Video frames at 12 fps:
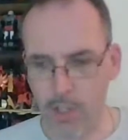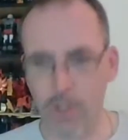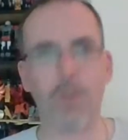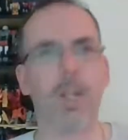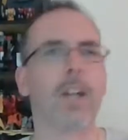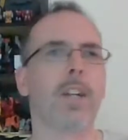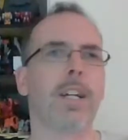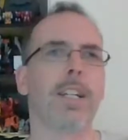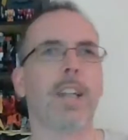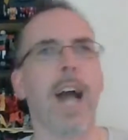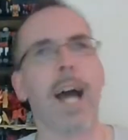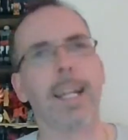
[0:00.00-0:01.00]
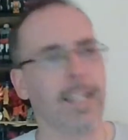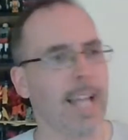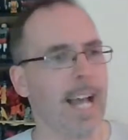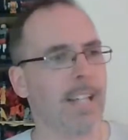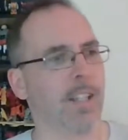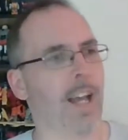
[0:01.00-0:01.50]
Snowstalker gets caught in a
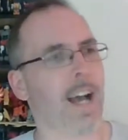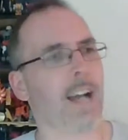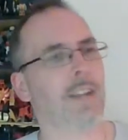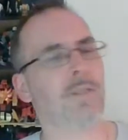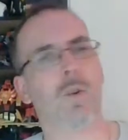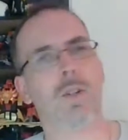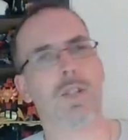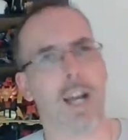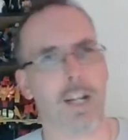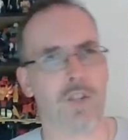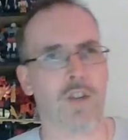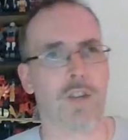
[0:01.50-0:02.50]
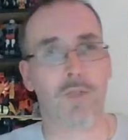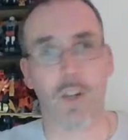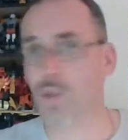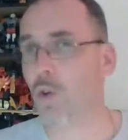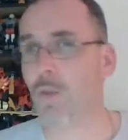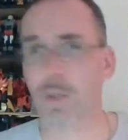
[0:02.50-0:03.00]
landslide. Of course, Tigatron
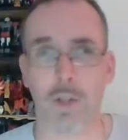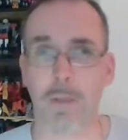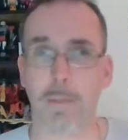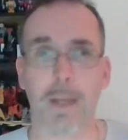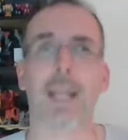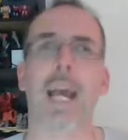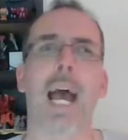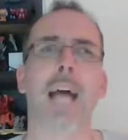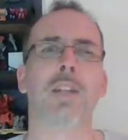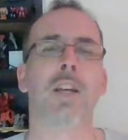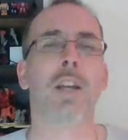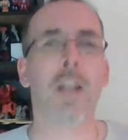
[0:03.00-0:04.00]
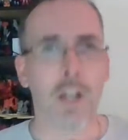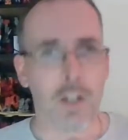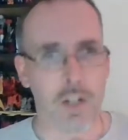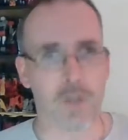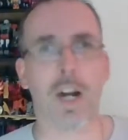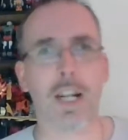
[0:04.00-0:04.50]
runs over to the big cat
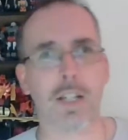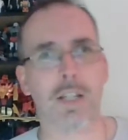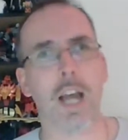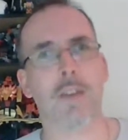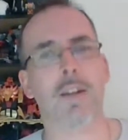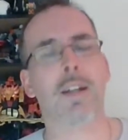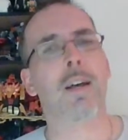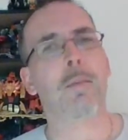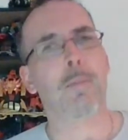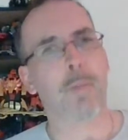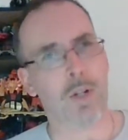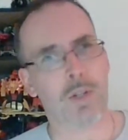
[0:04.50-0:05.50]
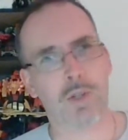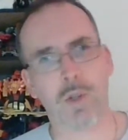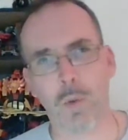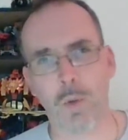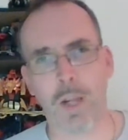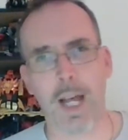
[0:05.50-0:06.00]
to try and save it, but it's
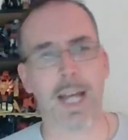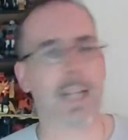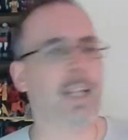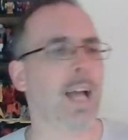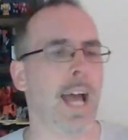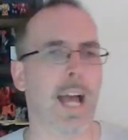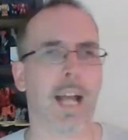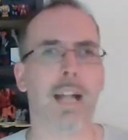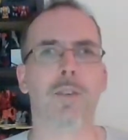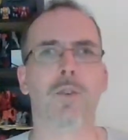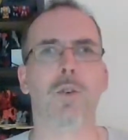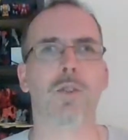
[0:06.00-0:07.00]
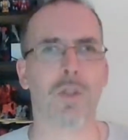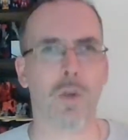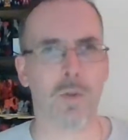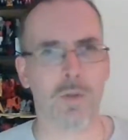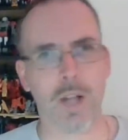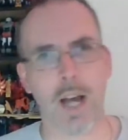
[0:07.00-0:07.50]
too late. And, of course,
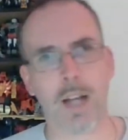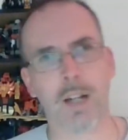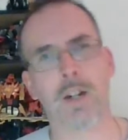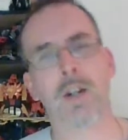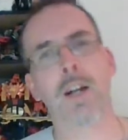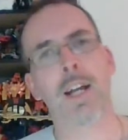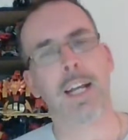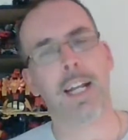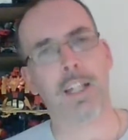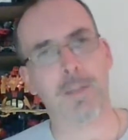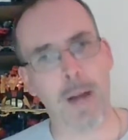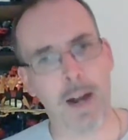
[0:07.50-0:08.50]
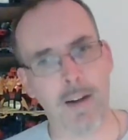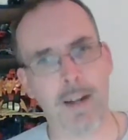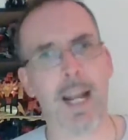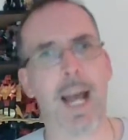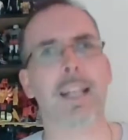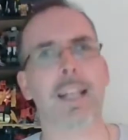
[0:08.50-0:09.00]
Snowstalker gets
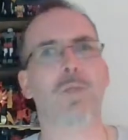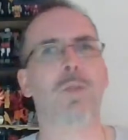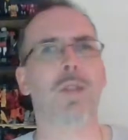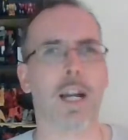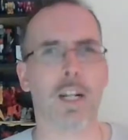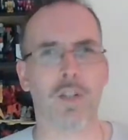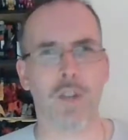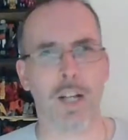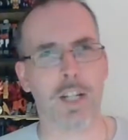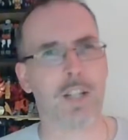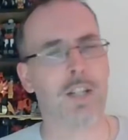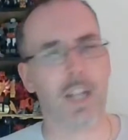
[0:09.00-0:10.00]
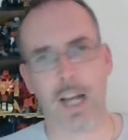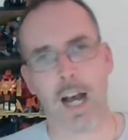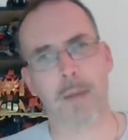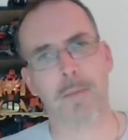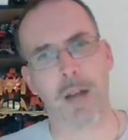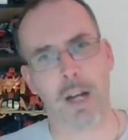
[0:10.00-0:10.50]
buried, and that's when Tigatron says, like,
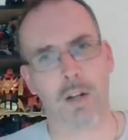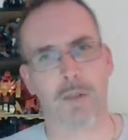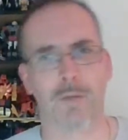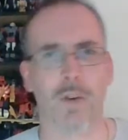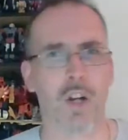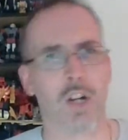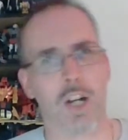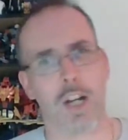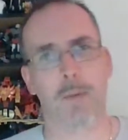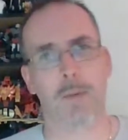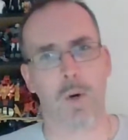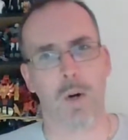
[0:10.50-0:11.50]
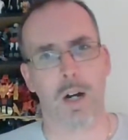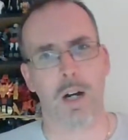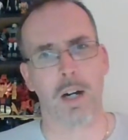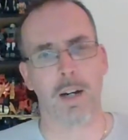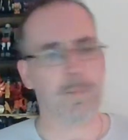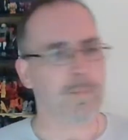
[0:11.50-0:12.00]
I'm not going to fight
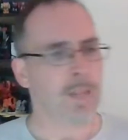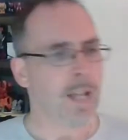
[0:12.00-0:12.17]
anymore.